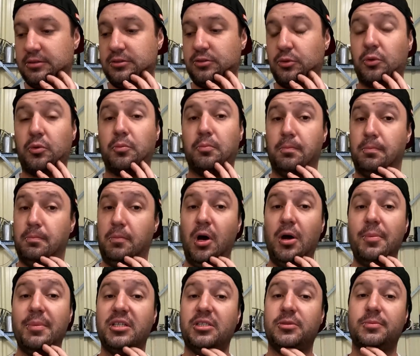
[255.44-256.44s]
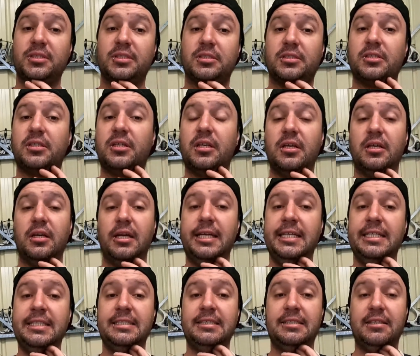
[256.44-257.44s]
took my measurements
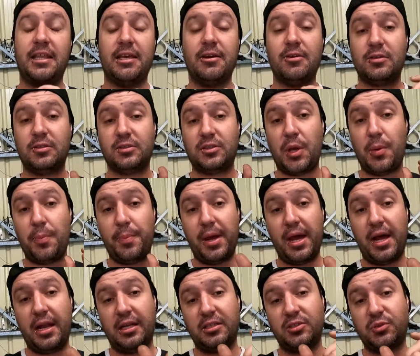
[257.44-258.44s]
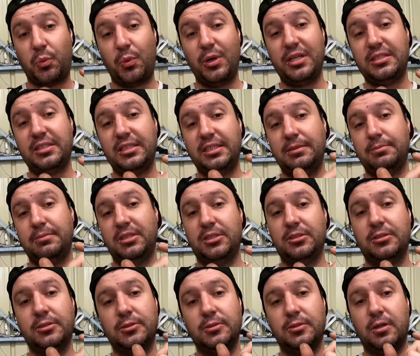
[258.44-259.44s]
is there was about a 20
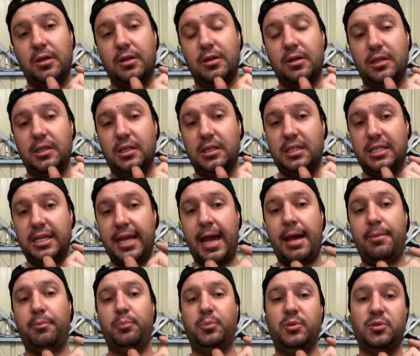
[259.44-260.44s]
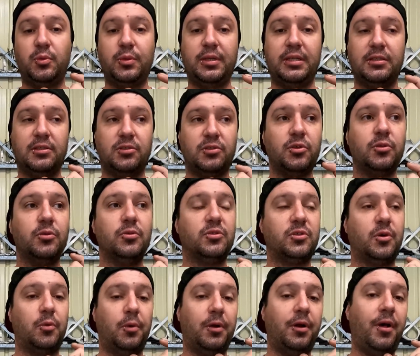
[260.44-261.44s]
mil gap between the two.
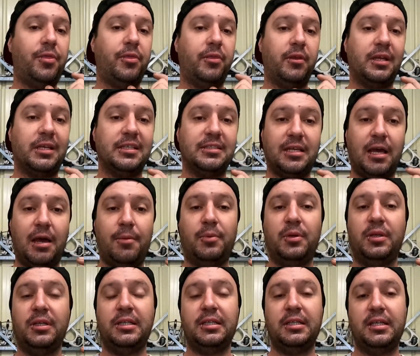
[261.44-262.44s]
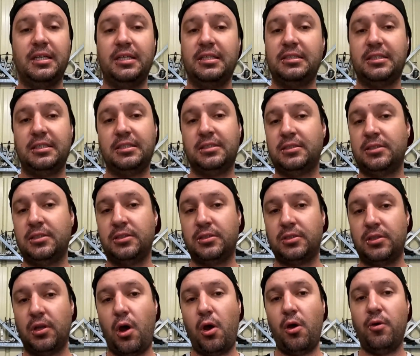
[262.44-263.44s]
So what I think is happening is it's
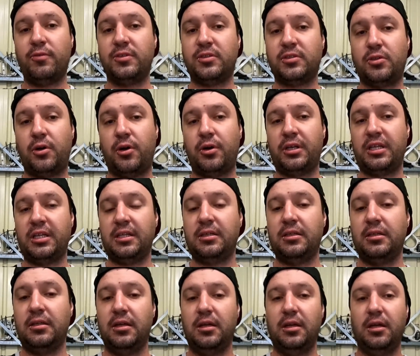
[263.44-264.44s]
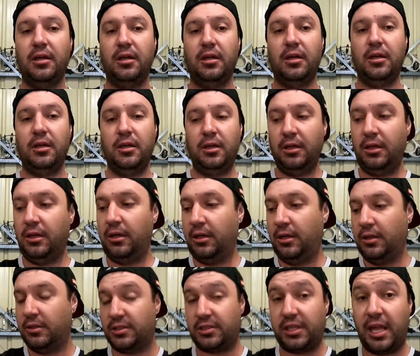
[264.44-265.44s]
just overstroking
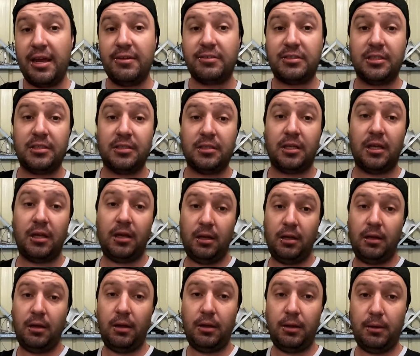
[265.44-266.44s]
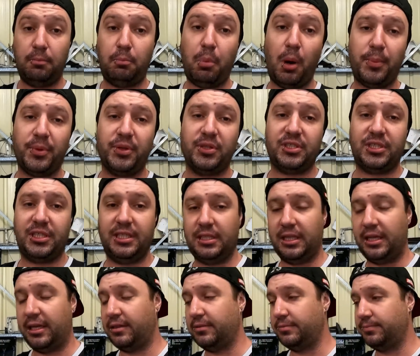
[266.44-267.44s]
the slave cylinder, popping the
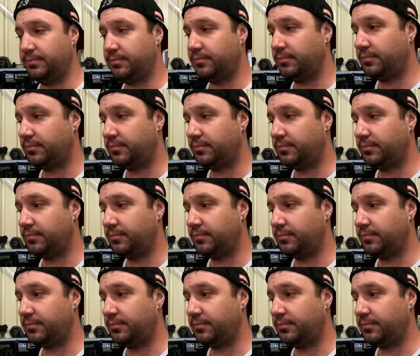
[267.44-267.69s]
seal out.